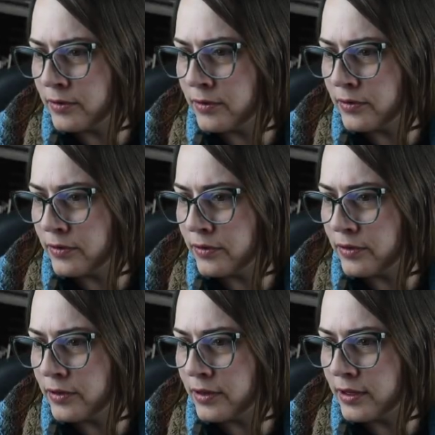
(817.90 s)

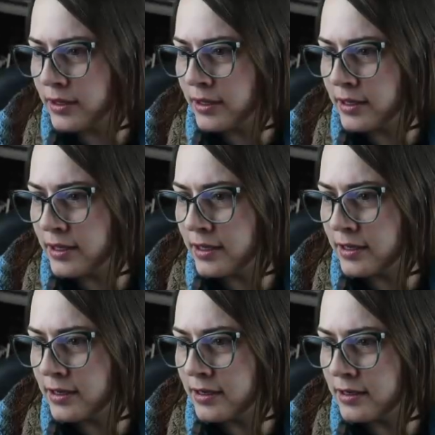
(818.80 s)

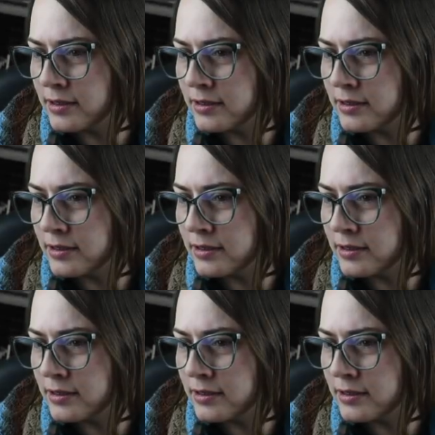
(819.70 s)
[no speech]